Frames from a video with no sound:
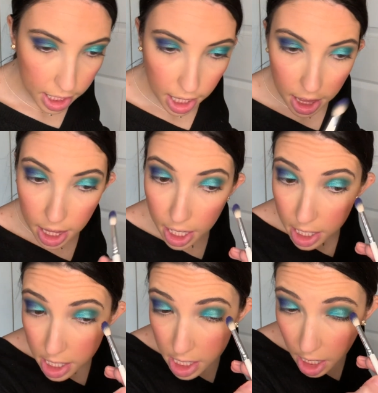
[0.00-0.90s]

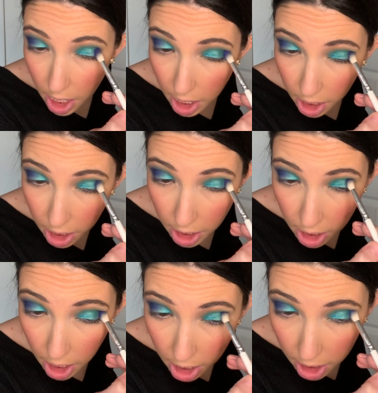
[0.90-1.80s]
this in
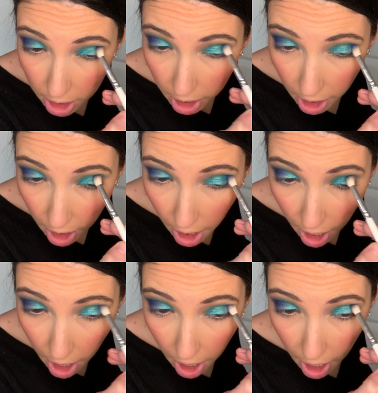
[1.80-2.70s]
on the
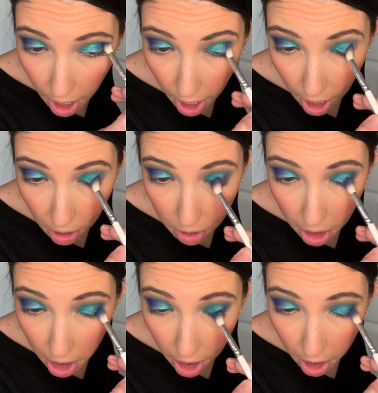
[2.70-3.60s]

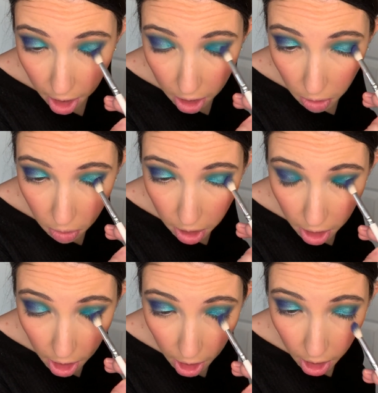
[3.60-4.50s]
outer
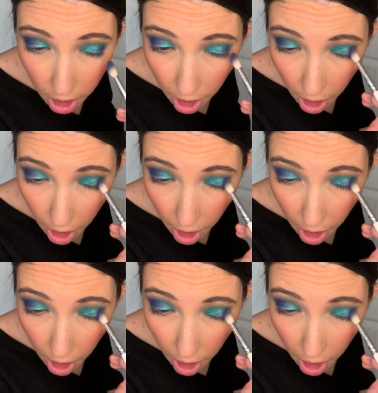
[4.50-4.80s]
corner.